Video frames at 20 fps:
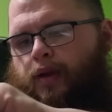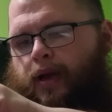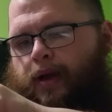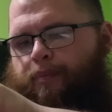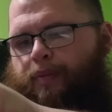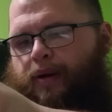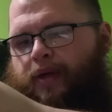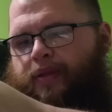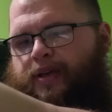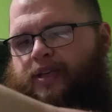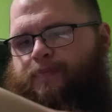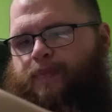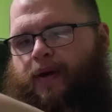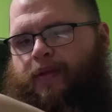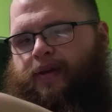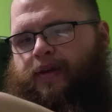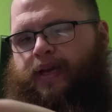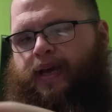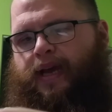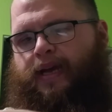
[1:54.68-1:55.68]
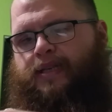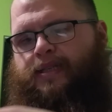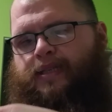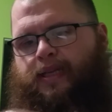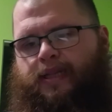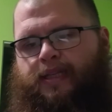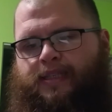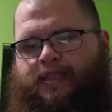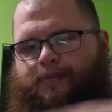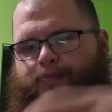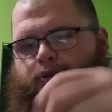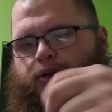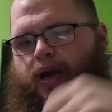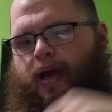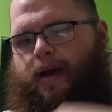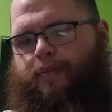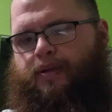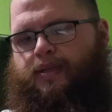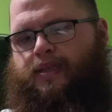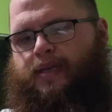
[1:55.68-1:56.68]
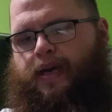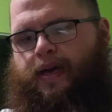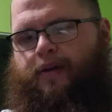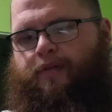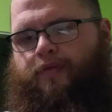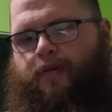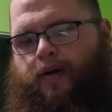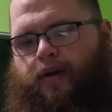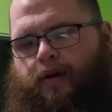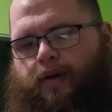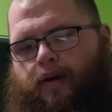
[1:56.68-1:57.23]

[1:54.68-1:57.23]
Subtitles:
I buy these by the case, get the subscribe and save.